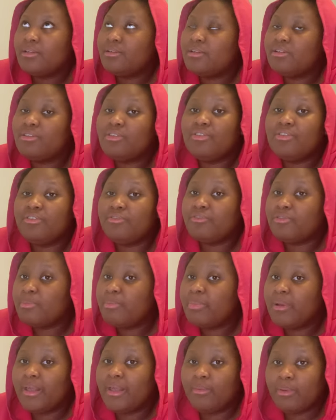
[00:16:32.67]
don't even
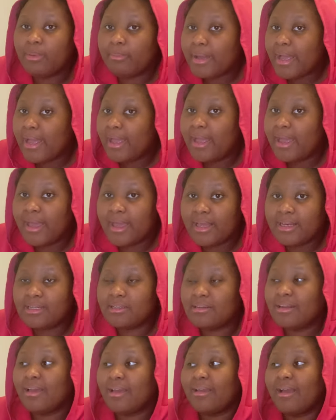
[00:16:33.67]
play with my
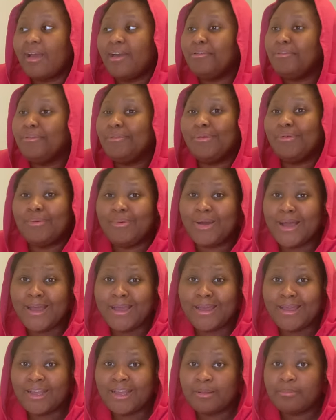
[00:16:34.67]
head. Like, I don't know
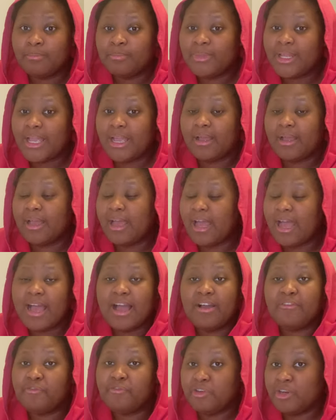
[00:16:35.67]
why I
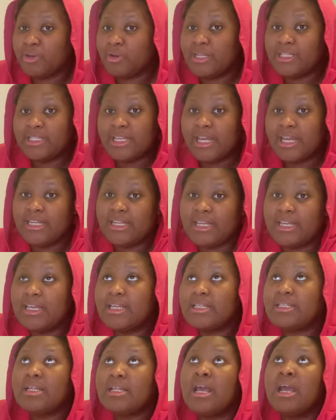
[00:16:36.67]
have frequent
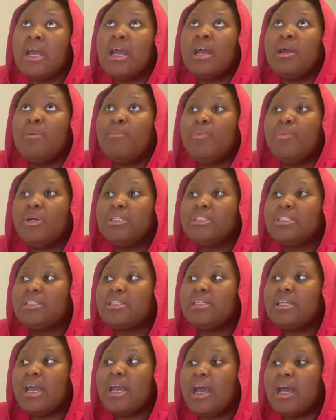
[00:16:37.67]
headaches. But
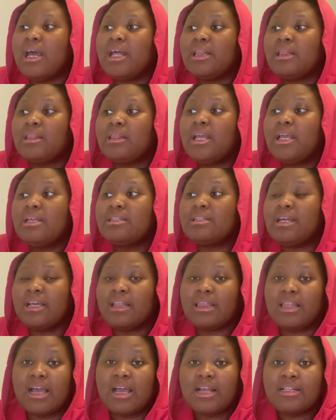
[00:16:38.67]
yeah, things
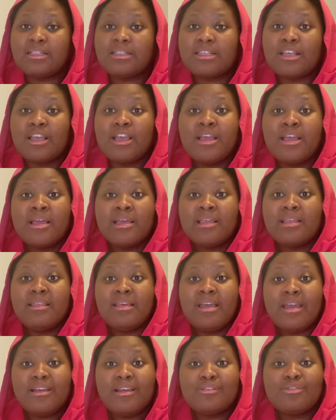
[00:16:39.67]
like that.
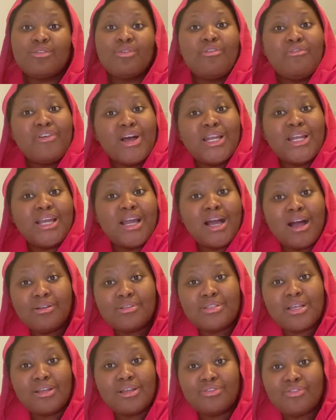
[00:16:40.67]
There is
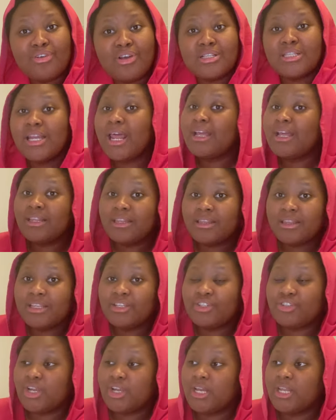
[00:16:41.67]
over-the-counter drugs. Like,
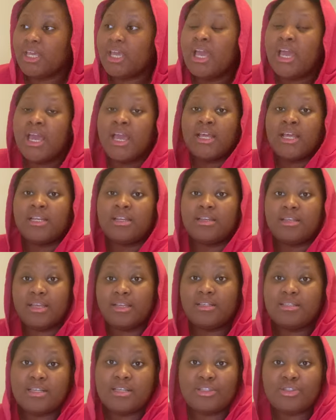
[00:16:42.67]
literally, there
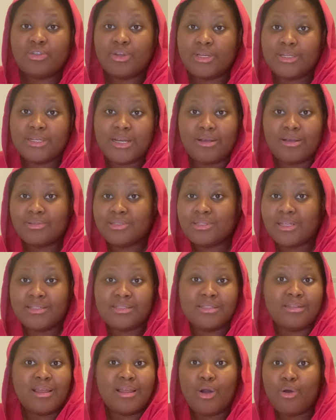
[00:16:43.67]
is a store downstairs
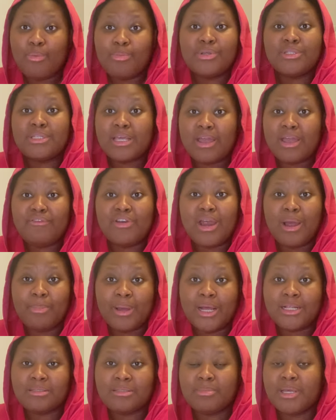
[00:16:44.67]
in almost every
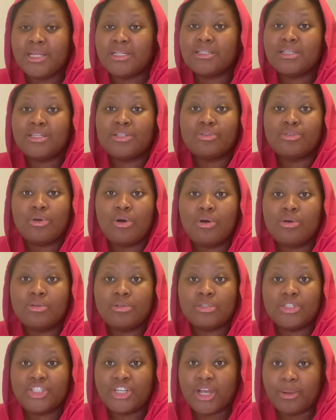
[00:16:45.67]
apartment. It's
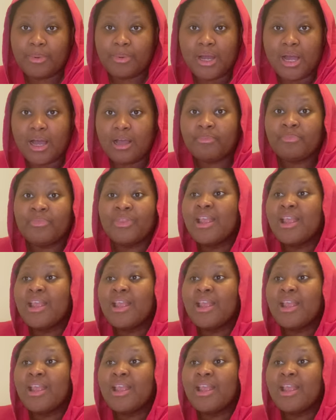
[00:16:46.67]
called Jaka.